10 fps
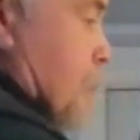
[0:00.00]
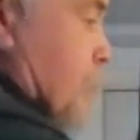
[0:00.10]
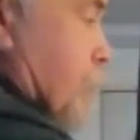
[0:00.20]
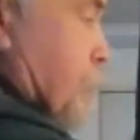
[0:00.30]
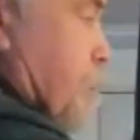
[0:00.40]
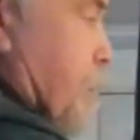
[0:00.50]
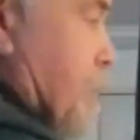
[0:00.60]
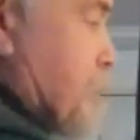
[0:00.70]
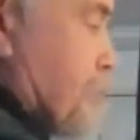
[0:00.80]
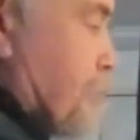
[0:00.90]
But the
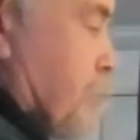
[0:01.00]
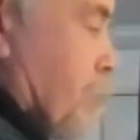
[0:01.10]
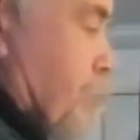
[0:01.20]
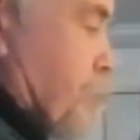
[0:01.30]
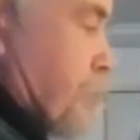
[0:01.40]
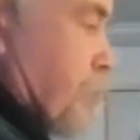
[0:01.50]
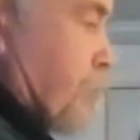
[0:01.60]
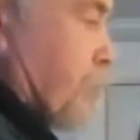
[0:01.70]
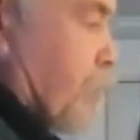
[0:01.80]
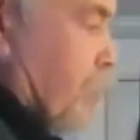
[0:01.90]
major flows
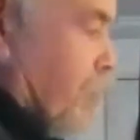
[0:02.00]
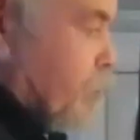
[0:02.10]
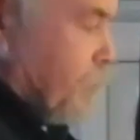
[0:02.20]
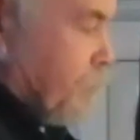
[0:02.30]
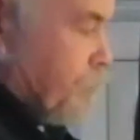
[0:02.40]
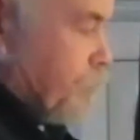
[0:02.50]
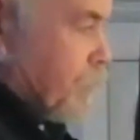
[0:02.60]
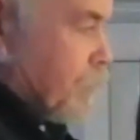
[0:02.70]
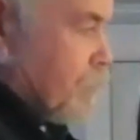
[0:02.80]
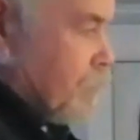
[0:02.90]
of carbon
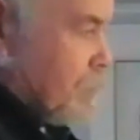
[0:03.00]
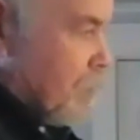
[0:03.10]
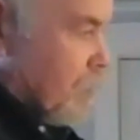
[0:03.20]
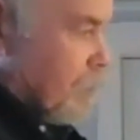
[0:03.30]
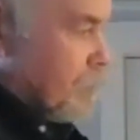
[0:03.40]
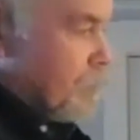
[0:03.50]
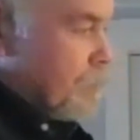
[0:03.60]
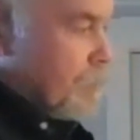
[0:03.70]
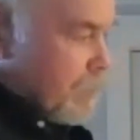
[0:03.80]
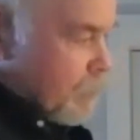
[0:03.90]
are
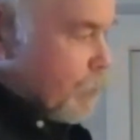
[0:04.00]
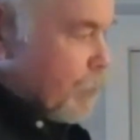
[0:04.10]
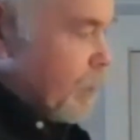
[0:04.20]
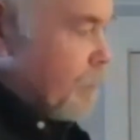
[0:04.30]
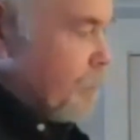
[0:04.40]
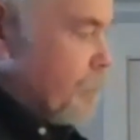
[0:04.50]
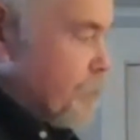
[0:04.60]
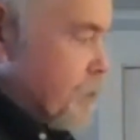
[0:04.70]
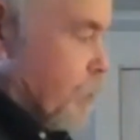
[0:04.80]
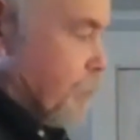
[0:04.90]
pretty
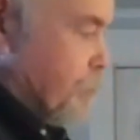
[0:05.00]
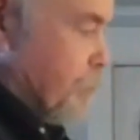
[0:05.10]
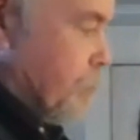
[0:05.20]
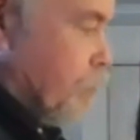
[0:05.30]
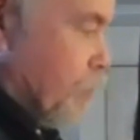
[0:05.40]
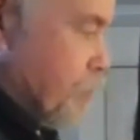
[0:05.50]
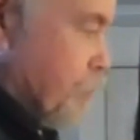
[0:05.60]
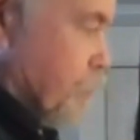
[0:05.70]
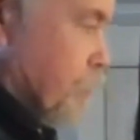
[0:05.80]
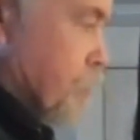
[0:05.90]
invisible to
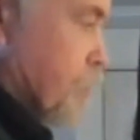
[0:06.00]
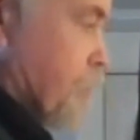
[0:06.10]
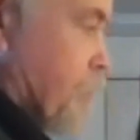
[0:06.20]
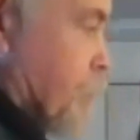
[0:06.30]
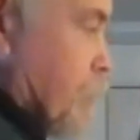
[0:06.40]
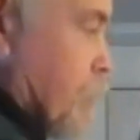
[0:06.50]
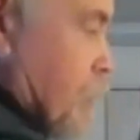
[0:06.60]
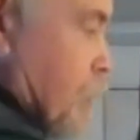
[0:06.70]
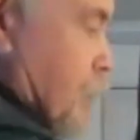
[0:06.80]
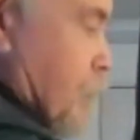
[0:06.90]
most of us.
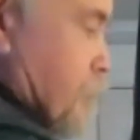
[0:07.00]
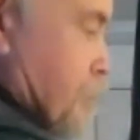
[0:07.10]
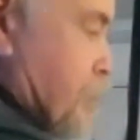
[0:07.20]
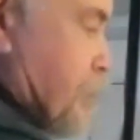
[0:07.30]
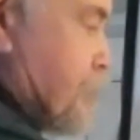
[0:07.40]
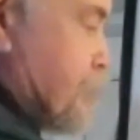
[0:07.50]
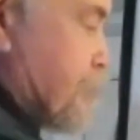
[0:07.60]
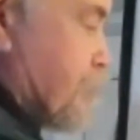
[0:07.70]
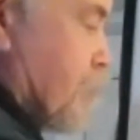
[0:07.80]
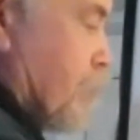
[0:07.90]
There's a
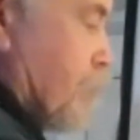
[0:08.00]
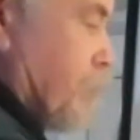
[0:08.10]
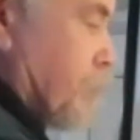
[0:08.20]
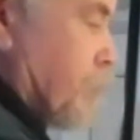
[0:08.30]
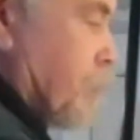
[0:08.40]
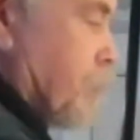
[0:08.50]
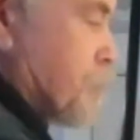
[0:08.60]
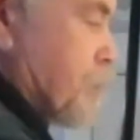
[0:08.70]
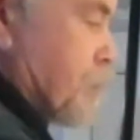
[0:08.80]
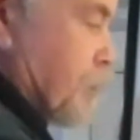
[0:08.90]
huge flow that
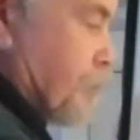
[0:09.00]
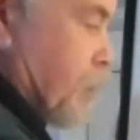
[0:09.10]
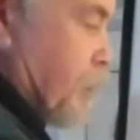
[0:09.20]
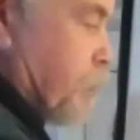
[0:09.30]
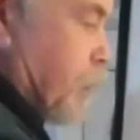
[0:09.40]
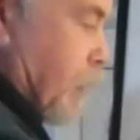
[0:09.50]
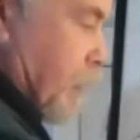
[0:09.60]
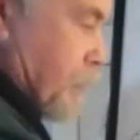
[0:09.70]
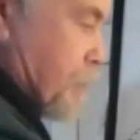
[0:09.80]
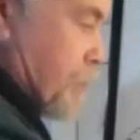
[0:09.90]
comes into green
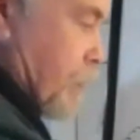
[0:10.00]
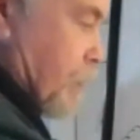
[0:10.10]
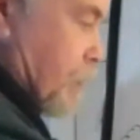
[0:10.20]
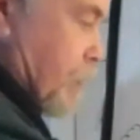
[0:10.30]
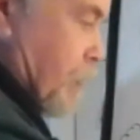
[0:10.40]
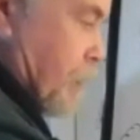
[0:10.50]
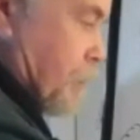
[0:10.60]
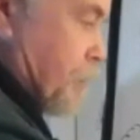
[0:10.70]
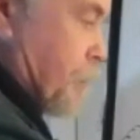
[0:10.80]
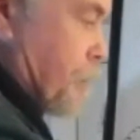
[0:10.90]
plants on
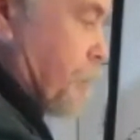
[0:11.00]
land.